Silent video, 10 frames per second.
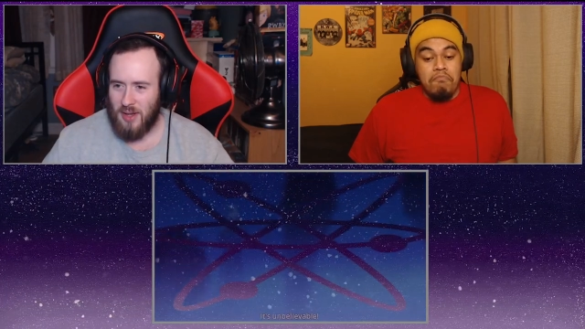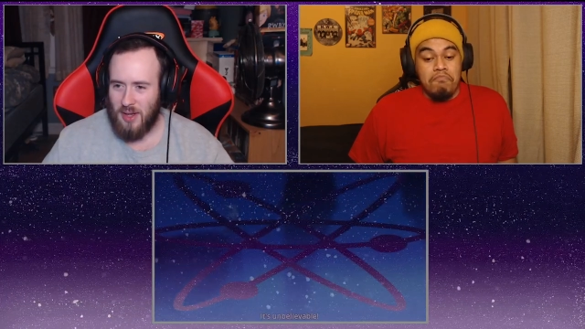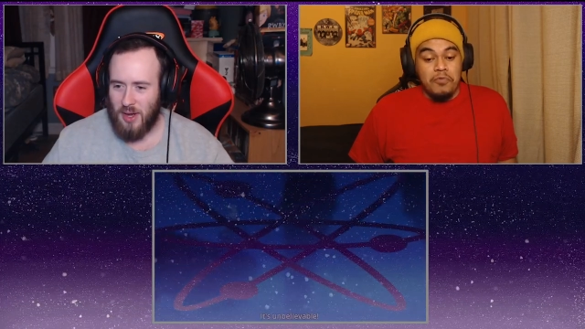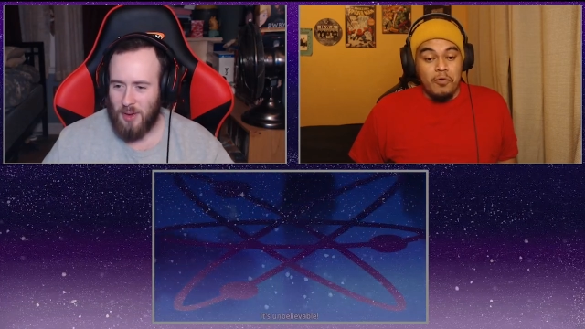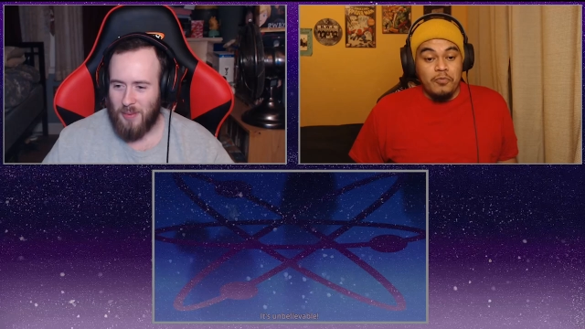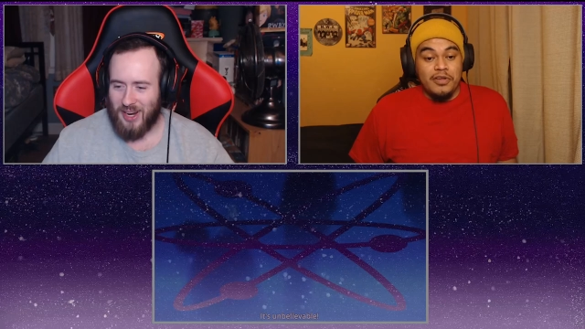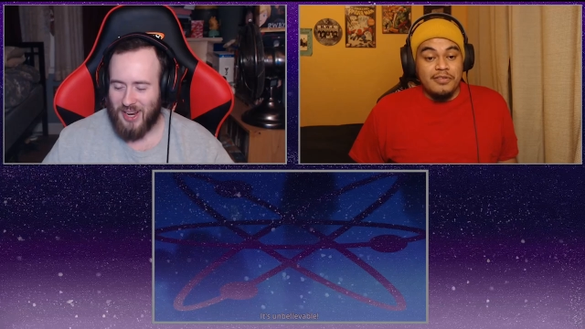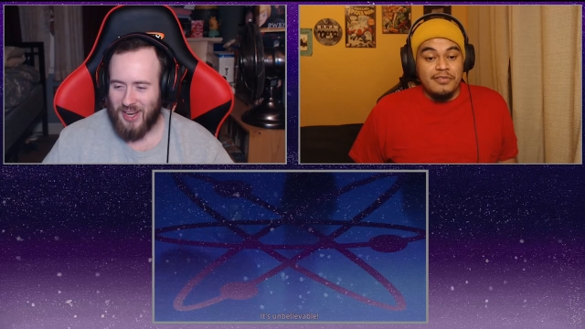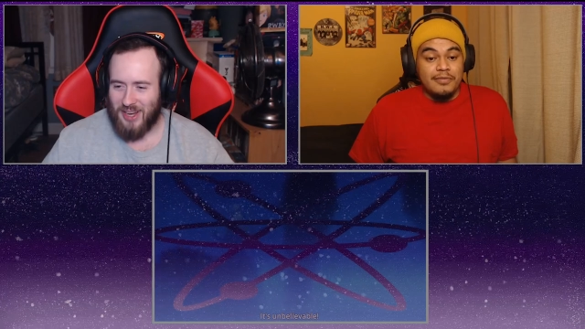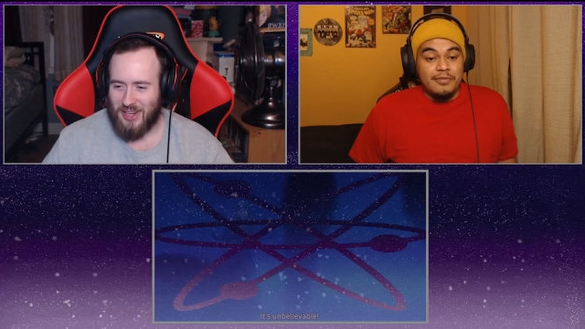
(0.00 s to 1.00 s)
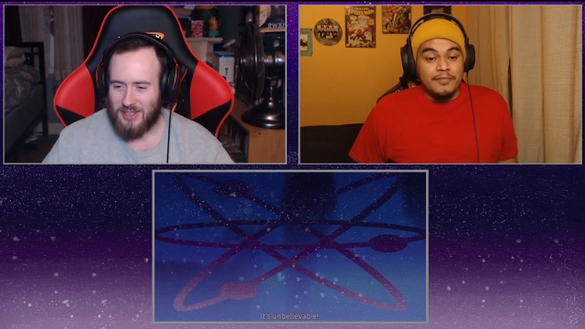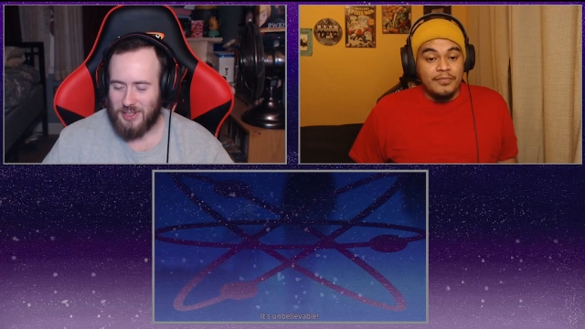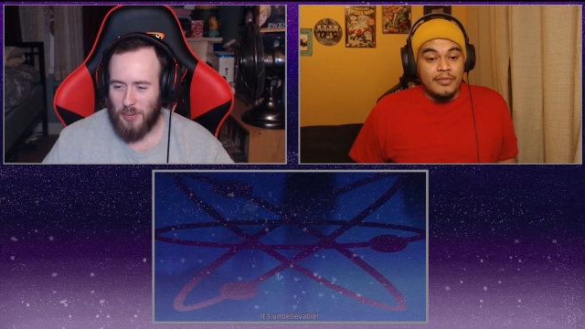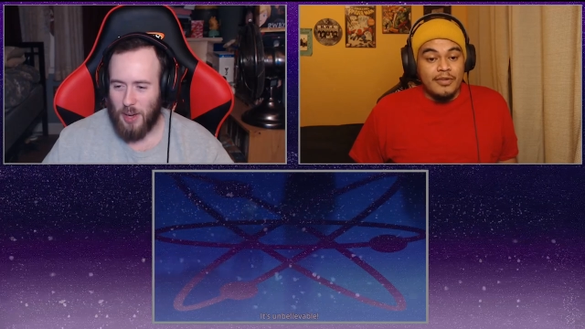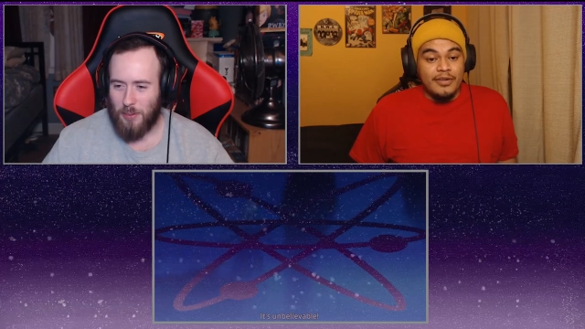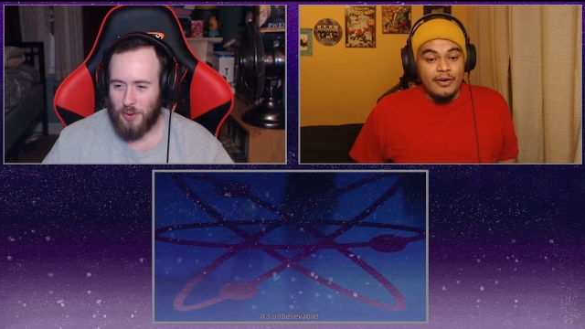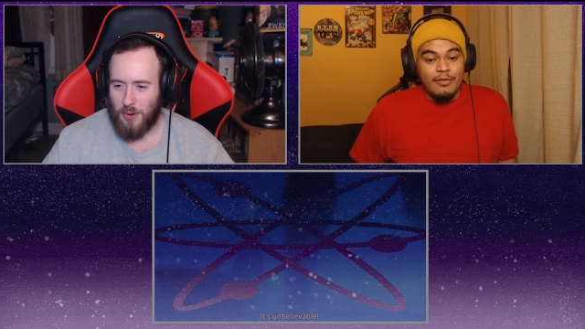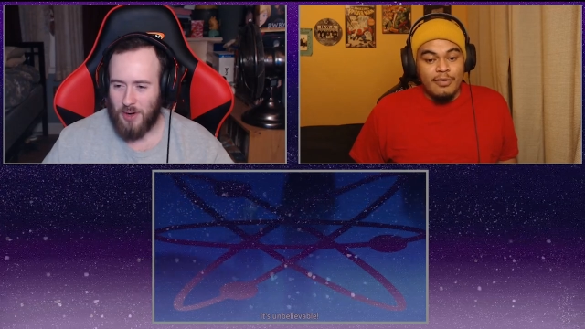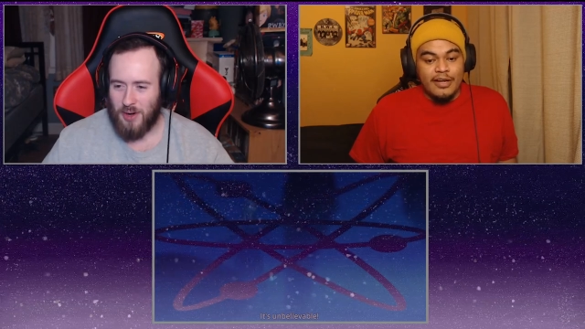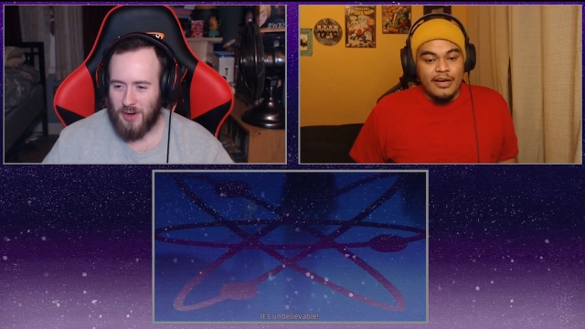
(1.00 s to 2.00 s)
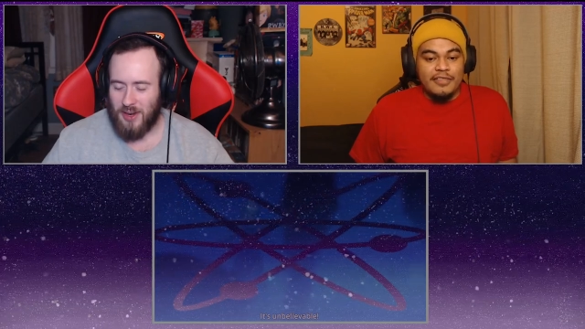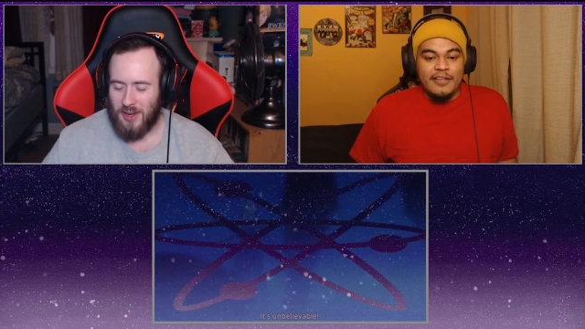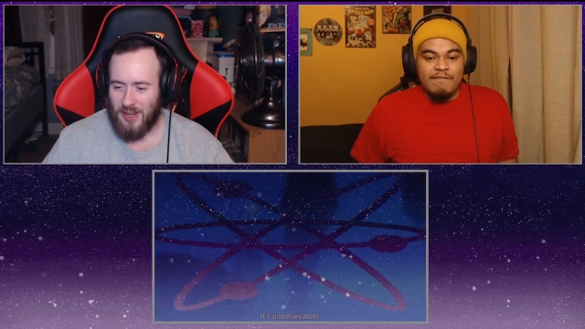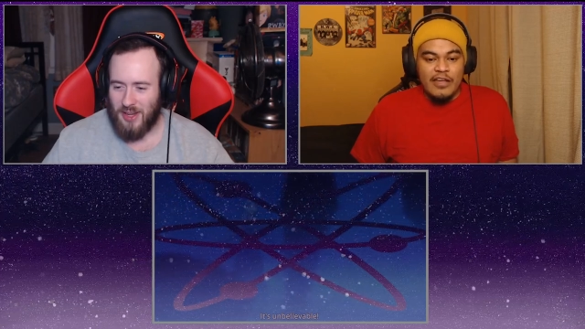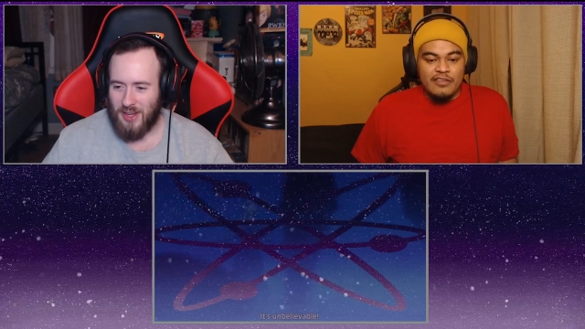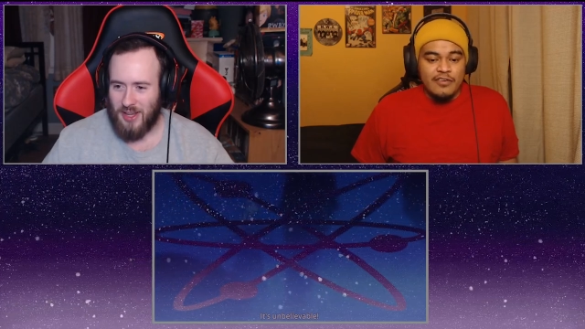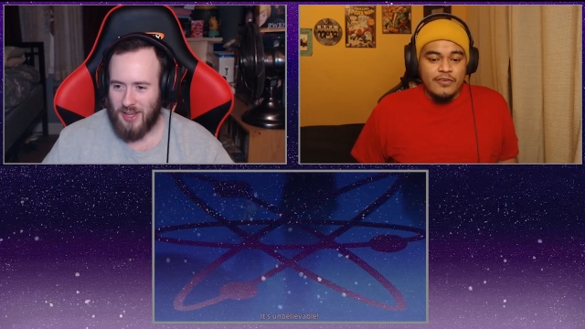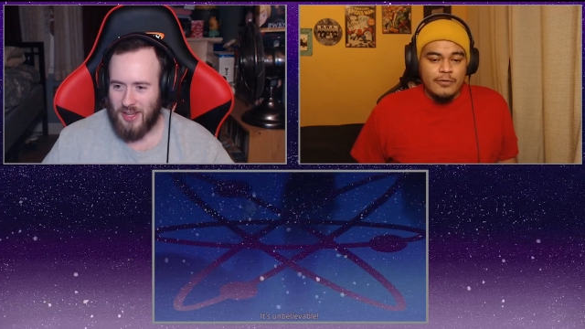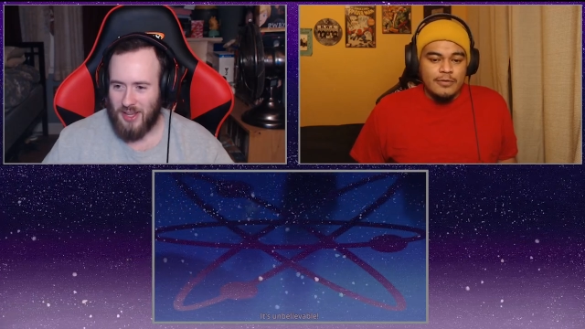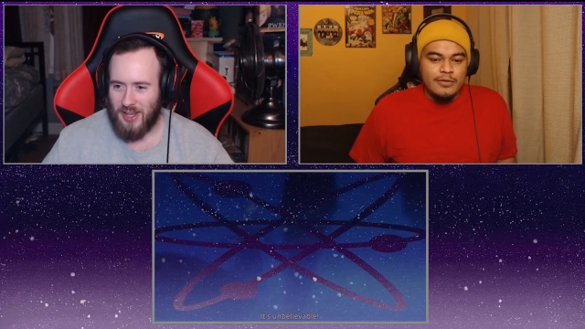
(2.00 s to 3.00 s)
Speaker 1: Oh my god, it's a pop. Oh my god, the face reveal.